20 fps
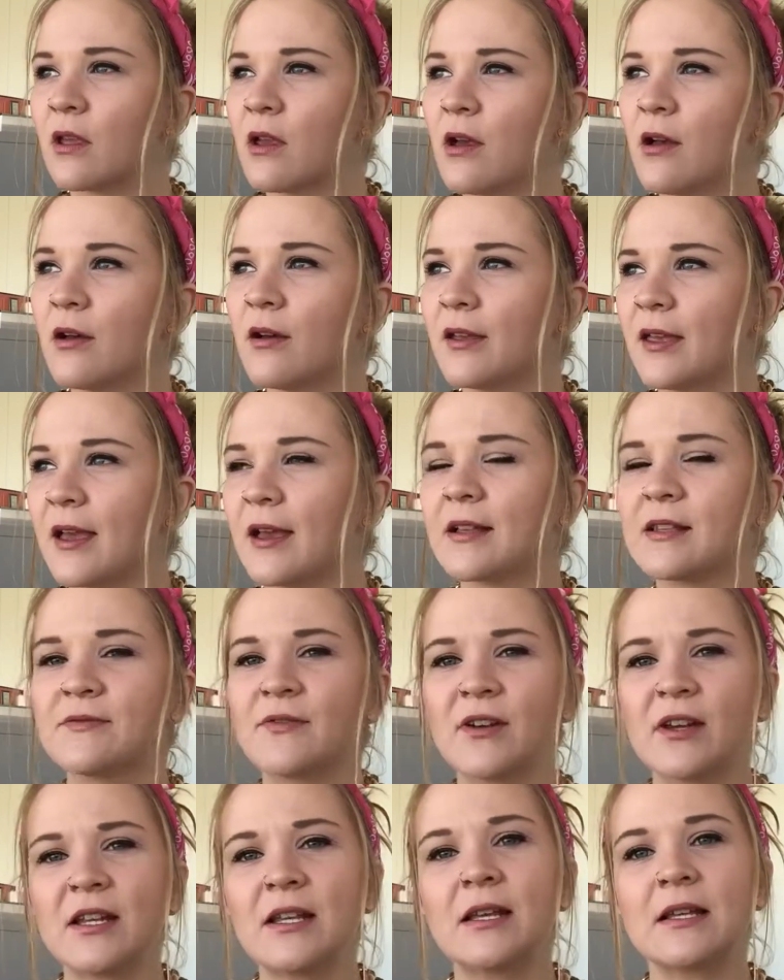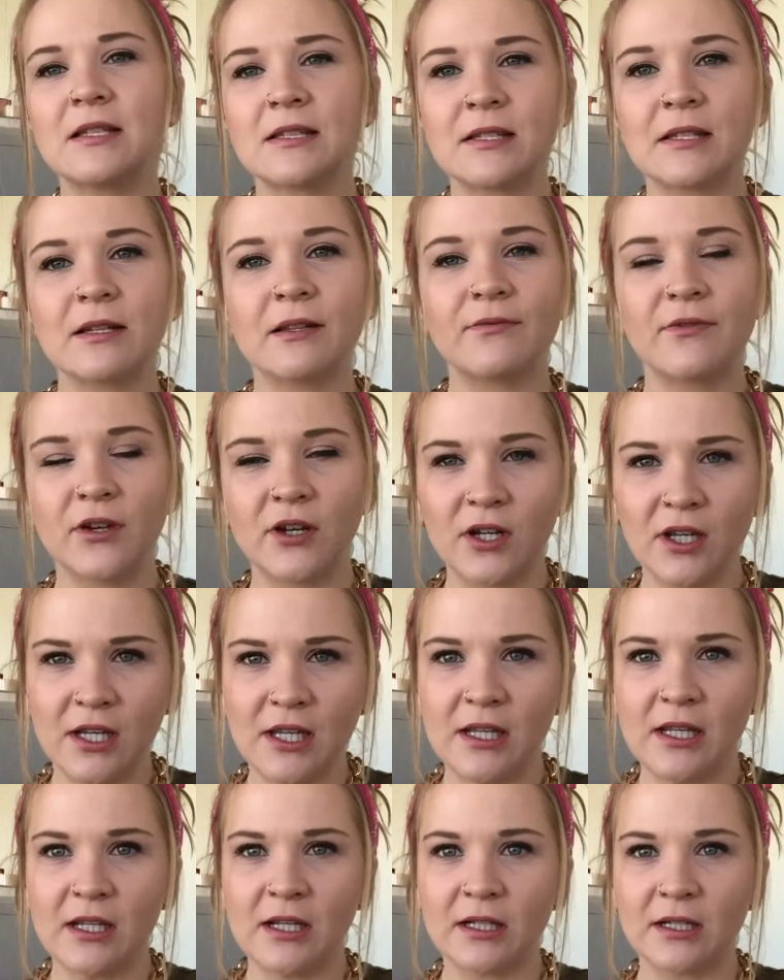Oh, yeah. It's a
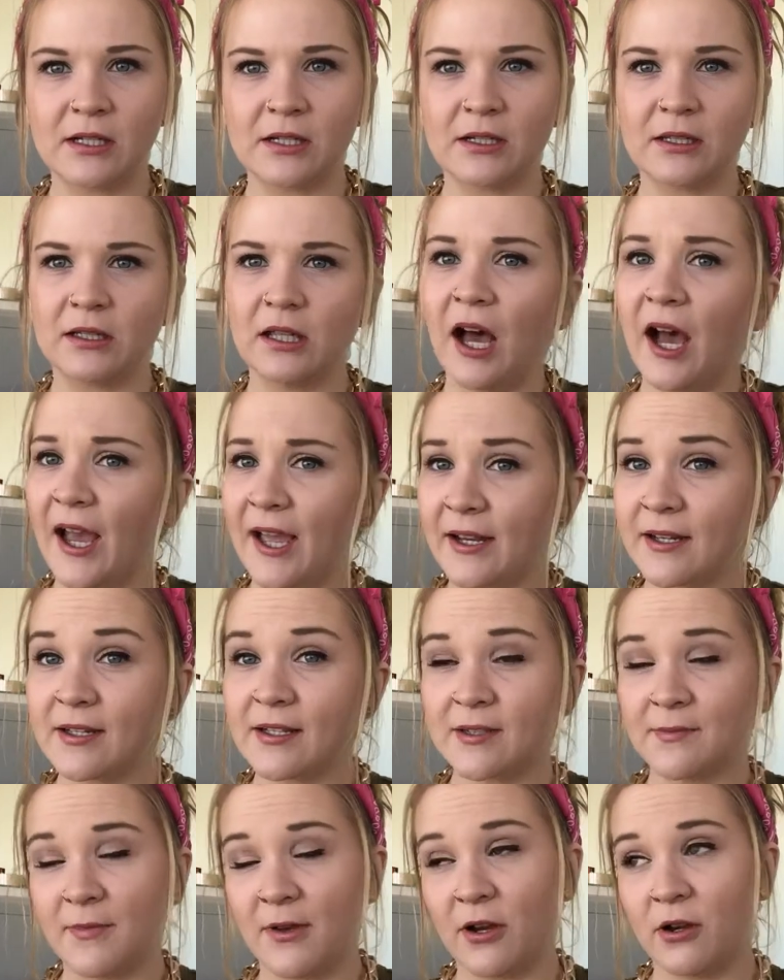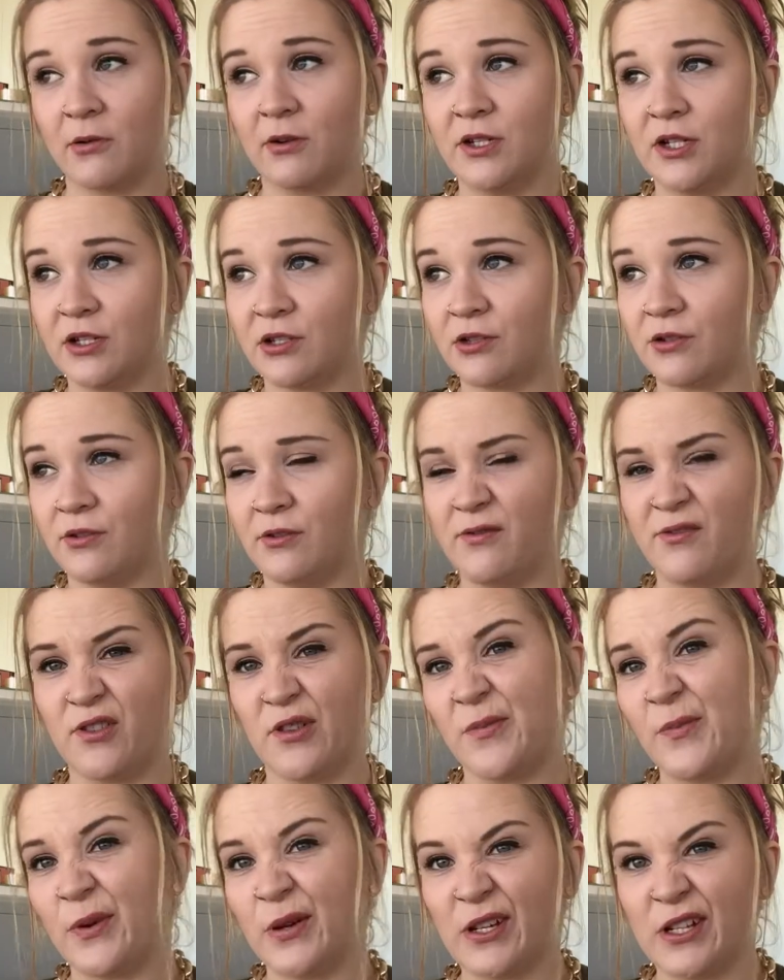very light smell, which is good for
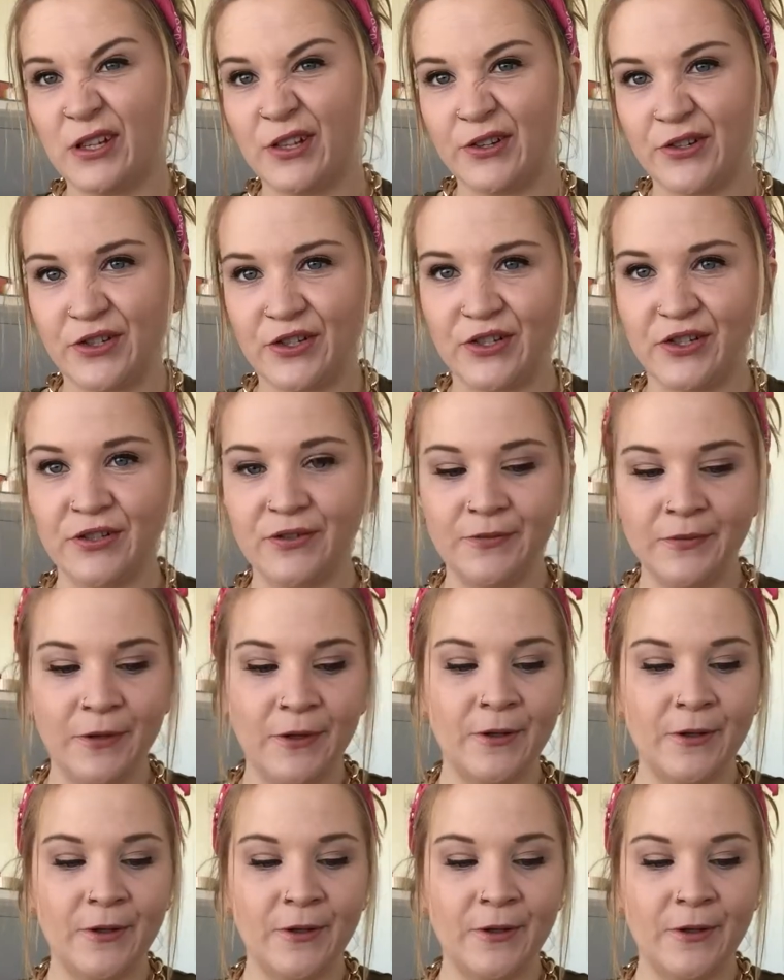a body lotion.